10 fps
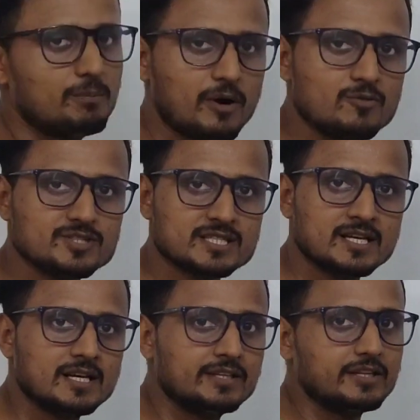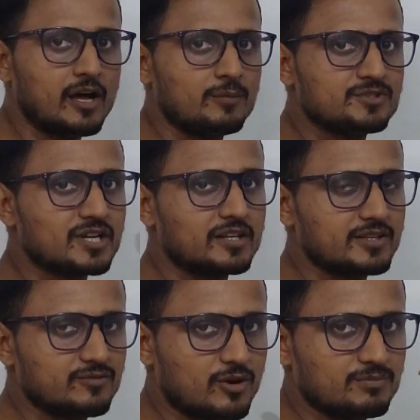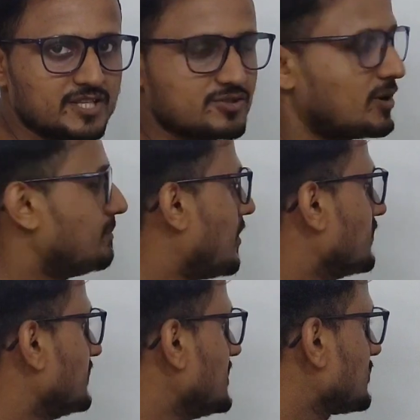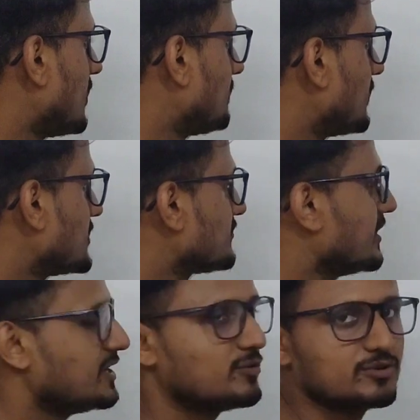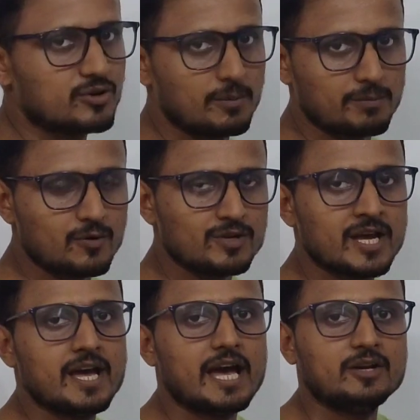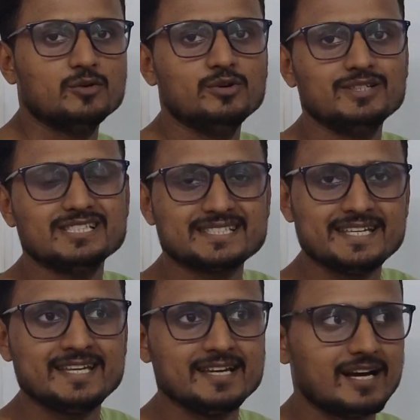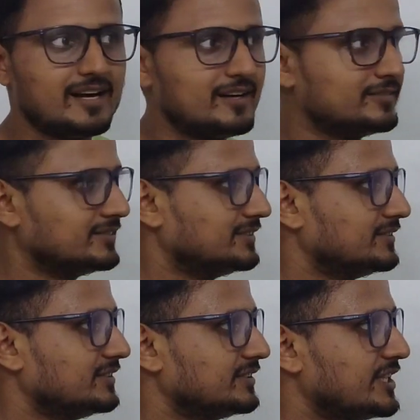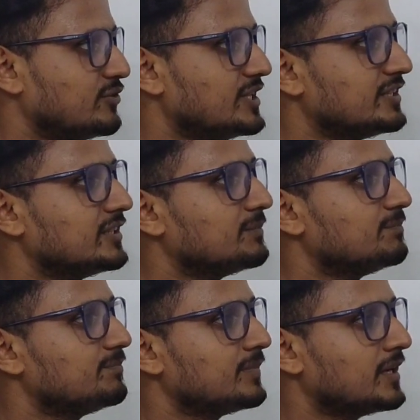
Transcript: compounds. Now I am starting from this compound. This compound is very good compound, and we will see during the